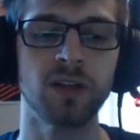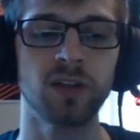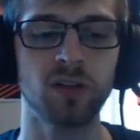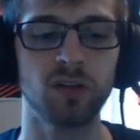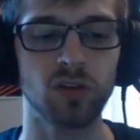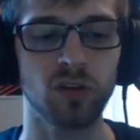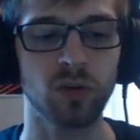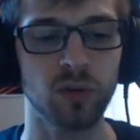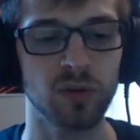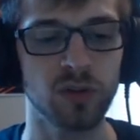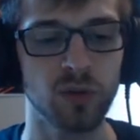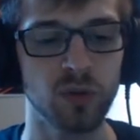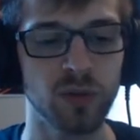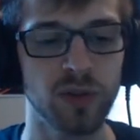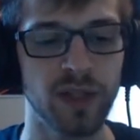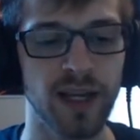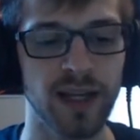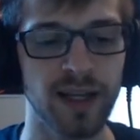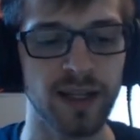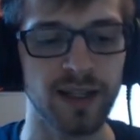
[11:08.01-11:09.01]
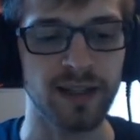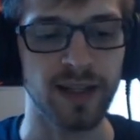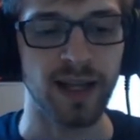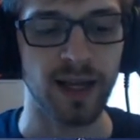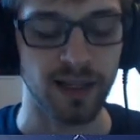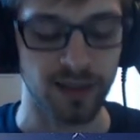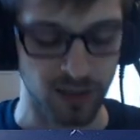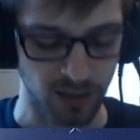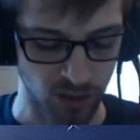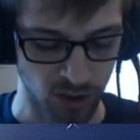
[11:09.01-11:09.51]
so we'll do data
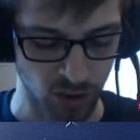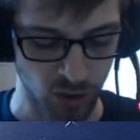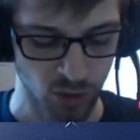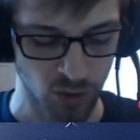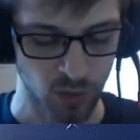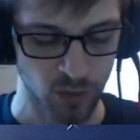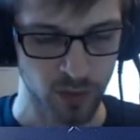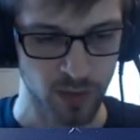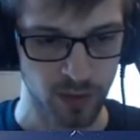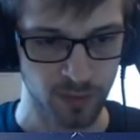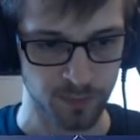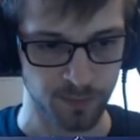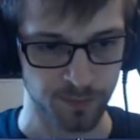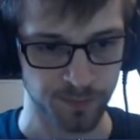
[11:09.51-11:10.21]
dot decode